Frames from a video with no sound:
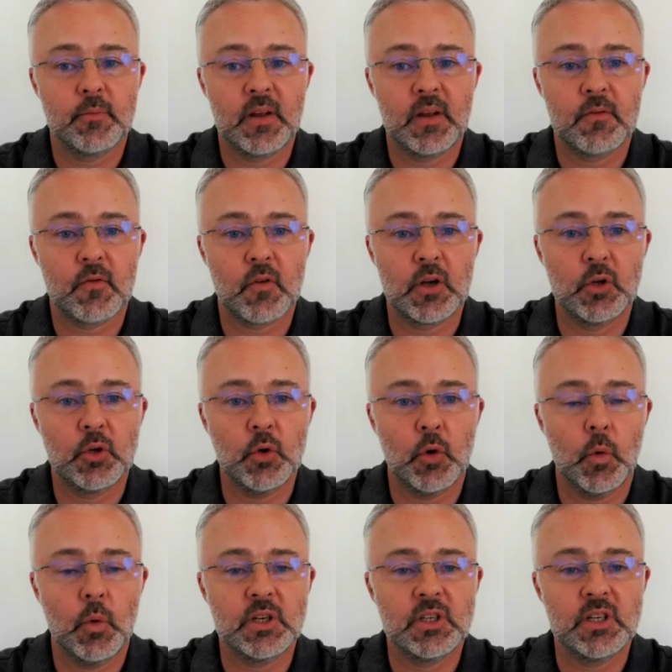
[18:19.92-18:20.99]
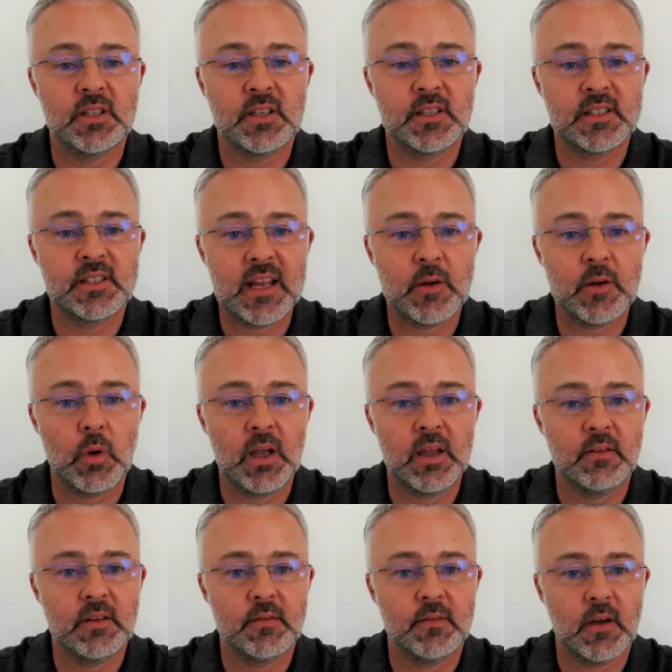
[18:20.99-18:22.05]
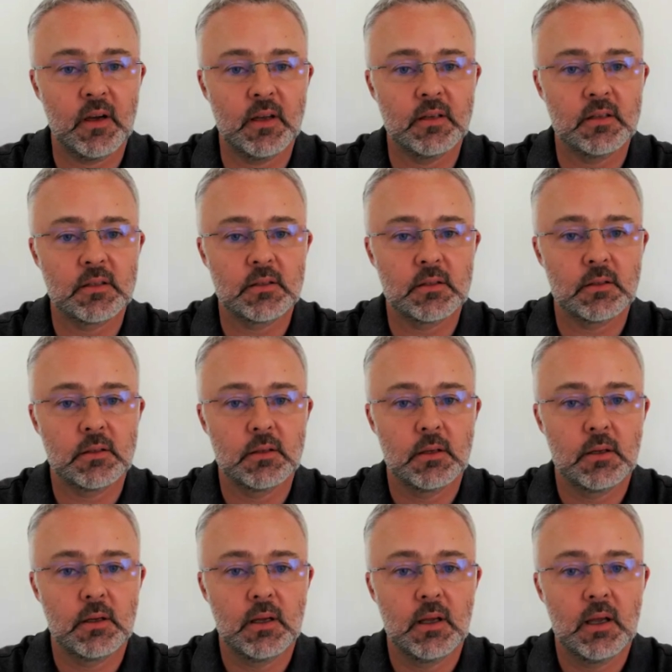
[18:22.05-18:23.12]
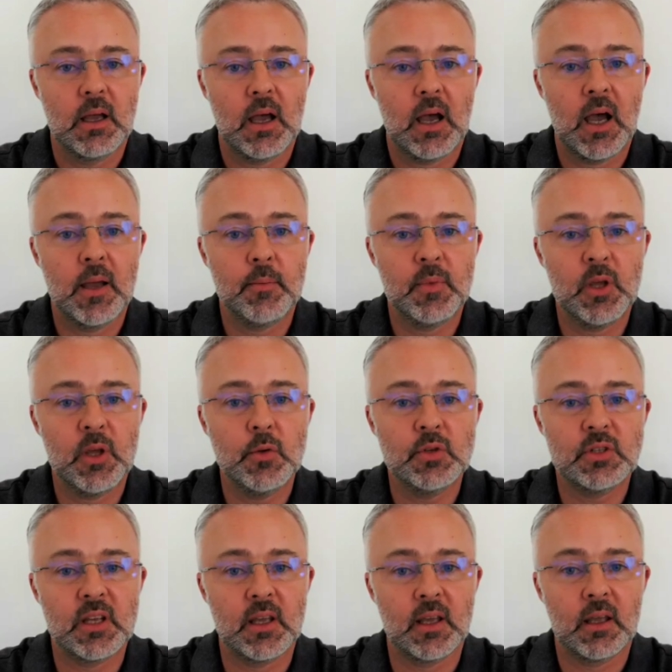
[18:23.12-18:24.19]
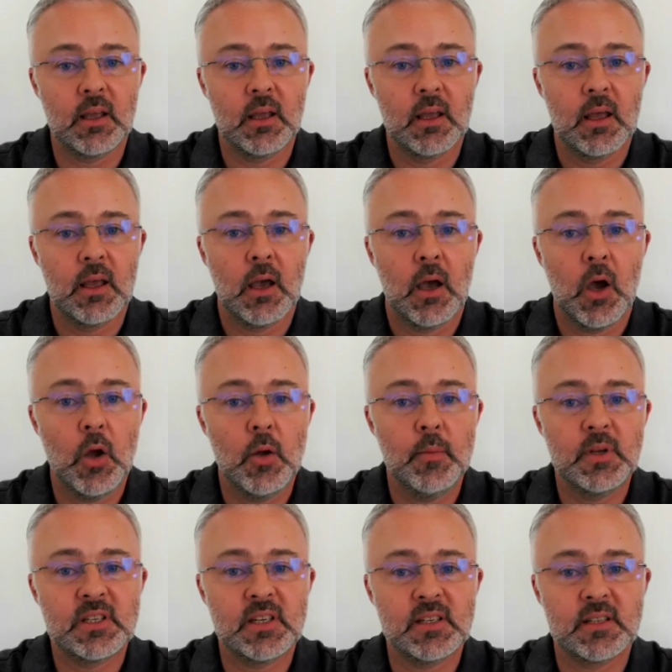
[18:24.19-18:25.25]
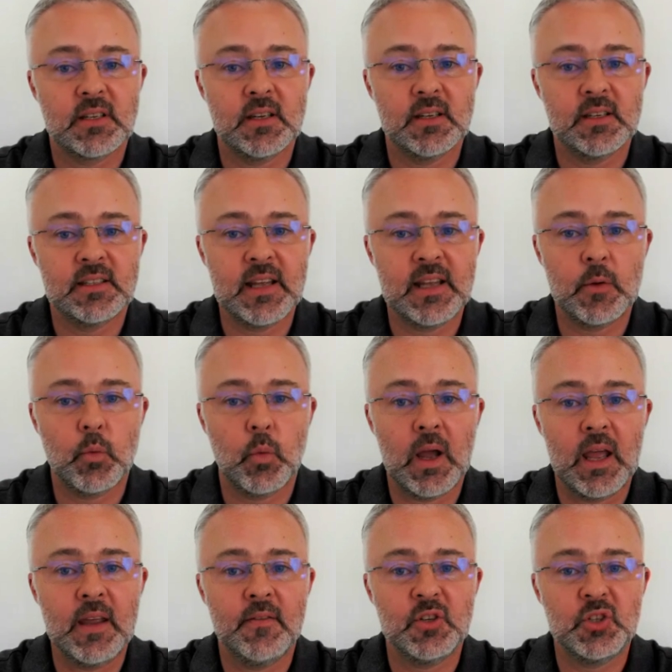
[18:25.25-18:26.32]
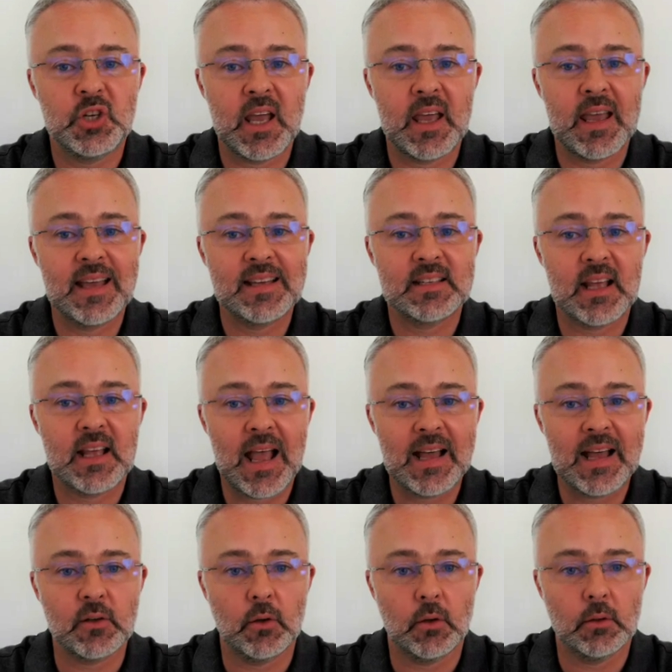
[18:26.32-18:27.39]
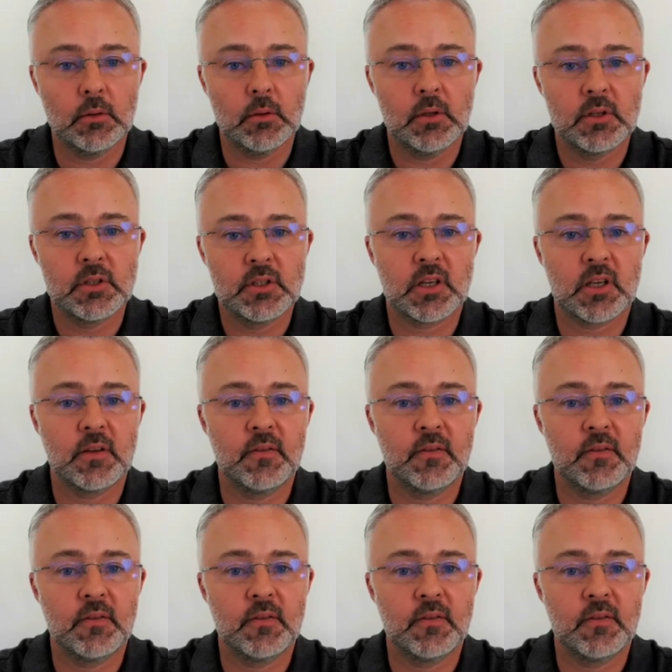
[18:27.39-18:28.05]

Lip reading: of my front door, which is a Z-Wave device. I'm using Home Assistant Z-Wave JS add-on to